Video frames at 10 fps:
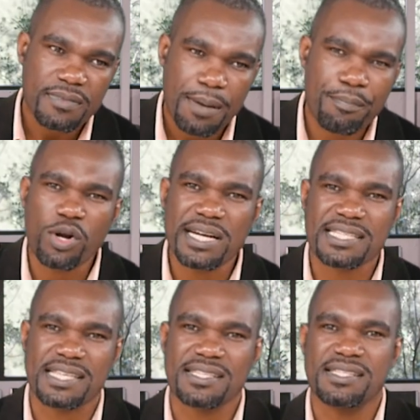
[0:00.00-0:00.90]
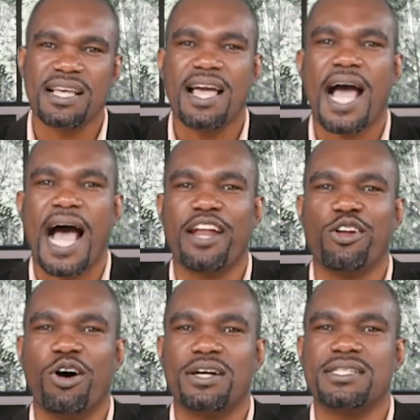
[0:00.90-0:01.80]
bonuses are
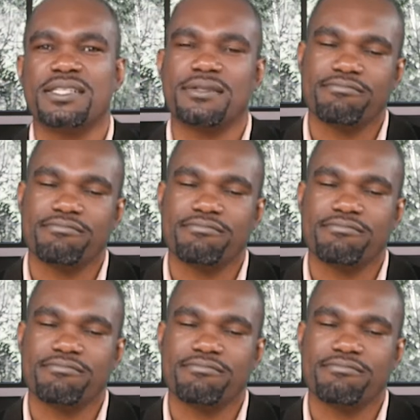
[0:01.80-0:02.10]
not